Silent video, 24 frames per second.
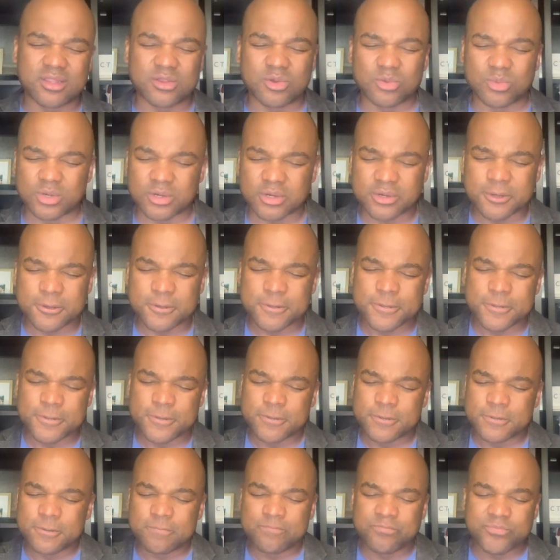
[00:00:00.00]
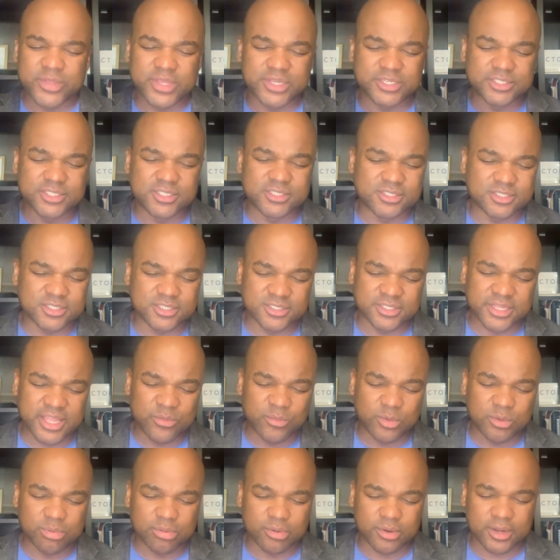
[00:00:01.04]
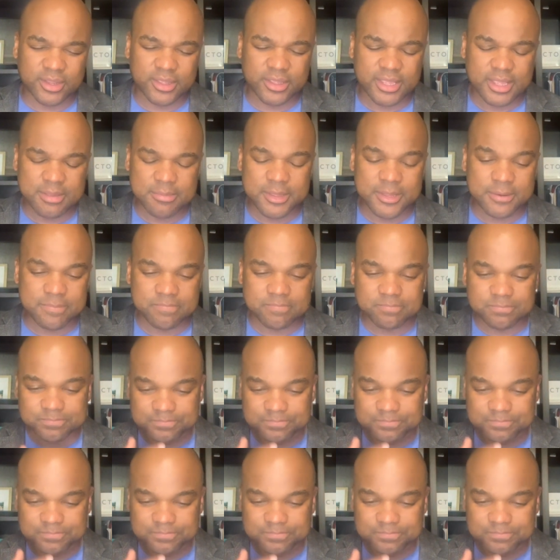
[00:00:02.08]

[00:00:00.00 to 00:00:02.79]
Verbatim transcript: your word. In Jesus' name we pray. Amen.